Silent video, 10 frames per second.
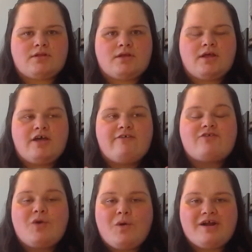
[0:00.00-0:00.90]
Of
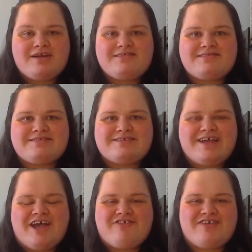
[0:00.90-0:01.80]
course,
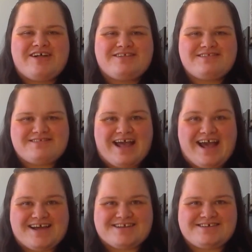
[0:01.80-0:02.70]
I felt
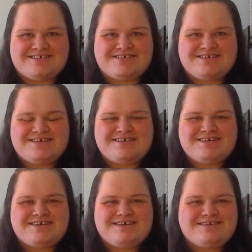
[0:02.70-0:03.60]
sad,
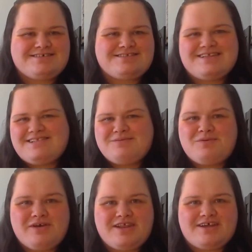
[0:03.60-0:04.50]

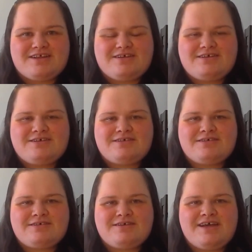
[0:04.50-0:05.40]
disappointed,
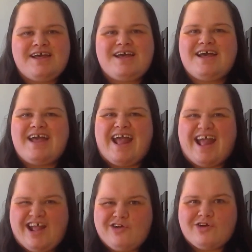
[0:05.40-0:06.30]

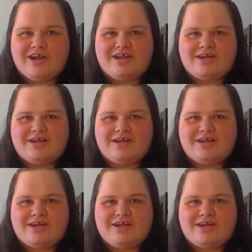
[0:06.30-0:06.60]
angry.